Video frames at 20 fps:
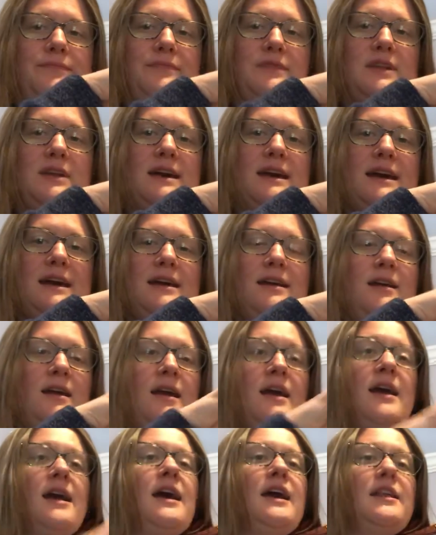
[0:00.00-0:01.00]
Okay,
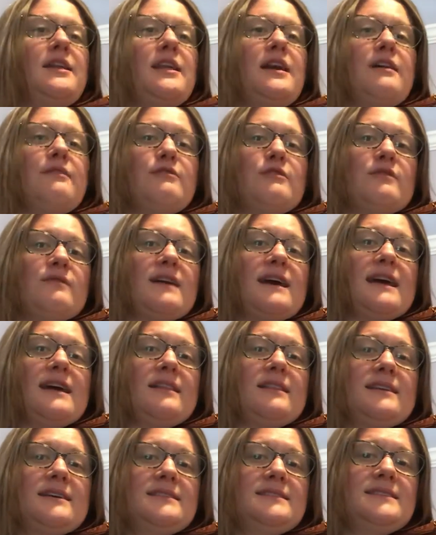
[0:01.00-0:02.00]
now for
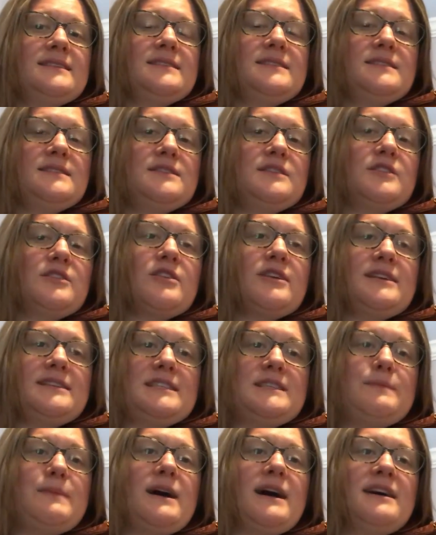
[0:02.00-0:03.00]
violins, this is a great
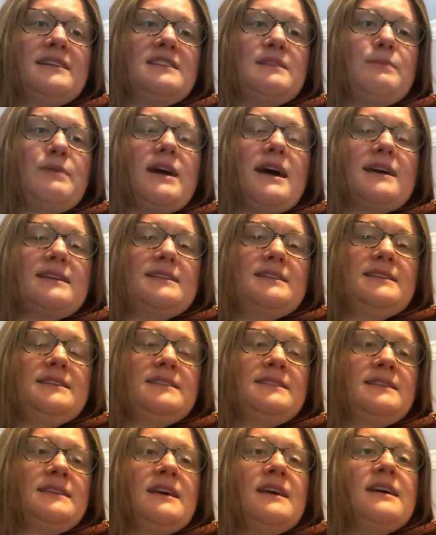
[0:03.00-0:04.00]
spot to
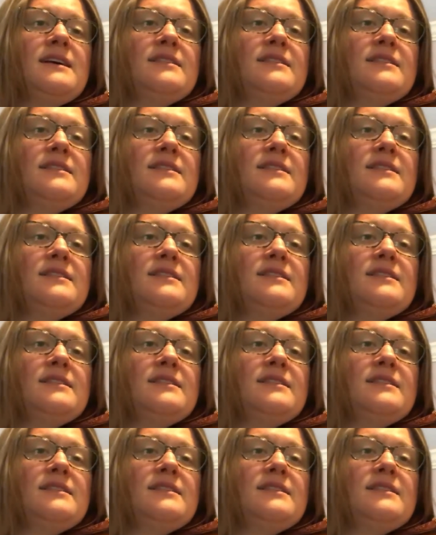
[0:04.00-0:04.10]
practice.